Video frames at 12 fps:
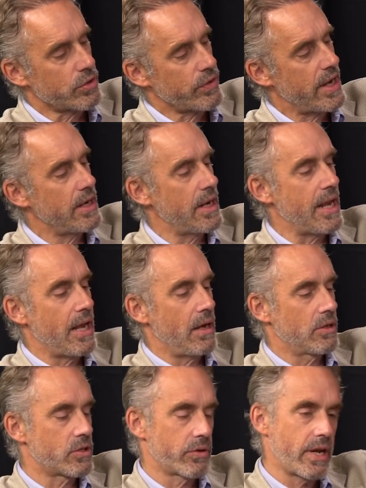So then
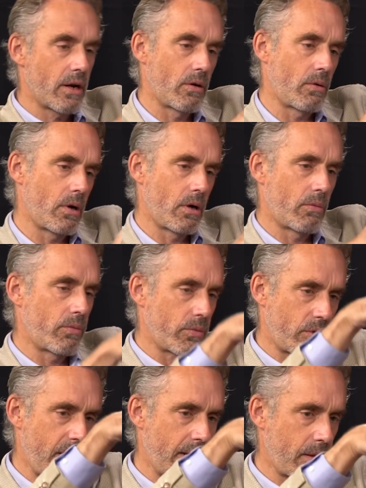so then I'll, I'll,
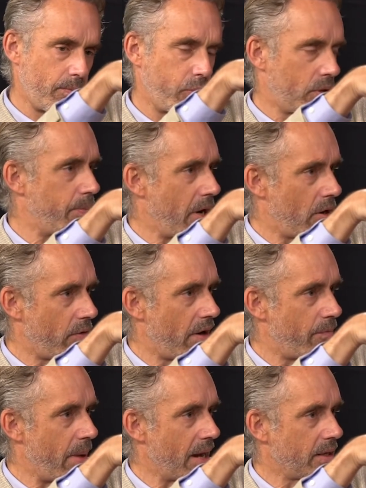take put the
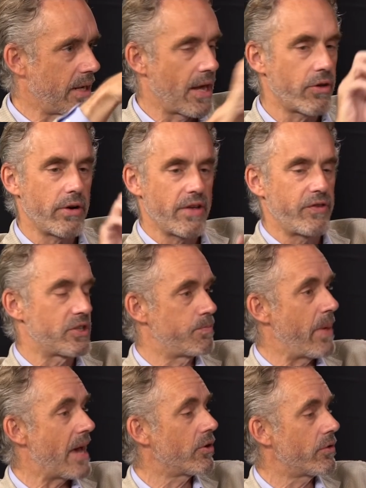paragraph back together, and if it's
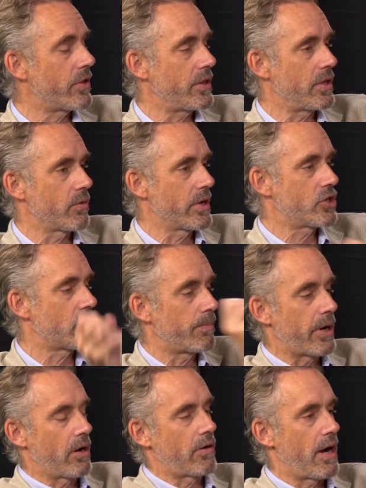better than the
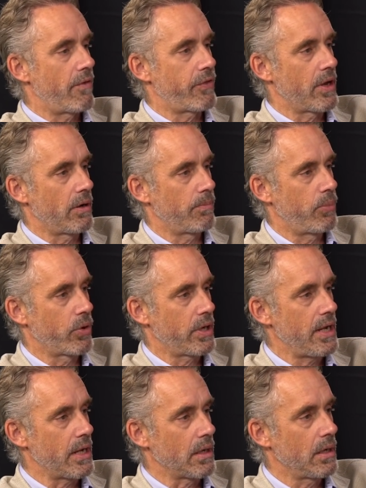original paragraph, then I'll put
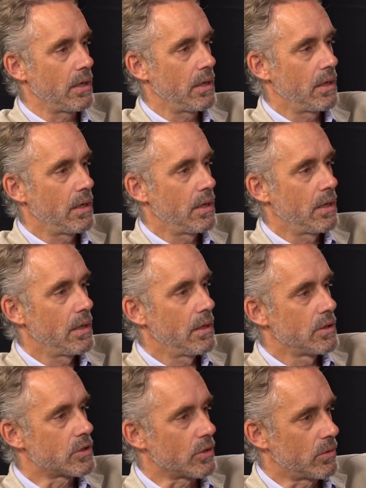it in.
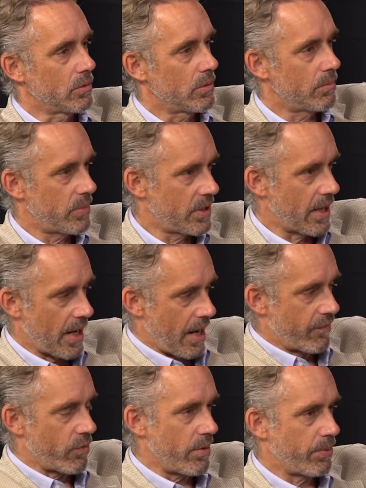So then I
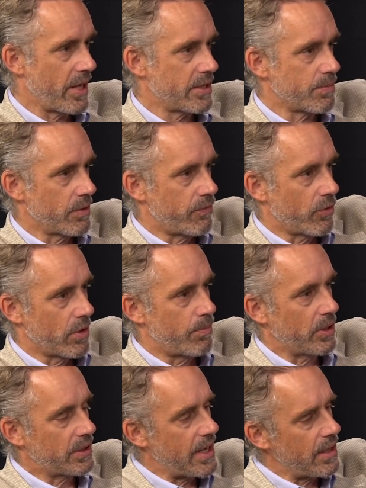have a replacement for
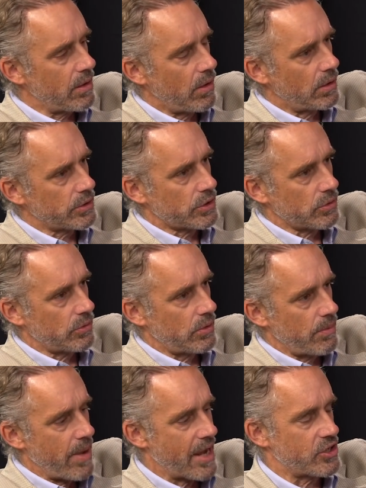it. But then
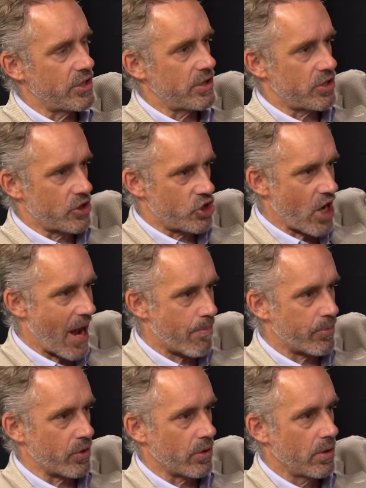also imagine it's a
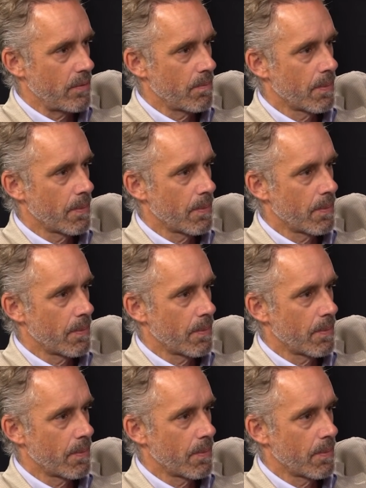chapter.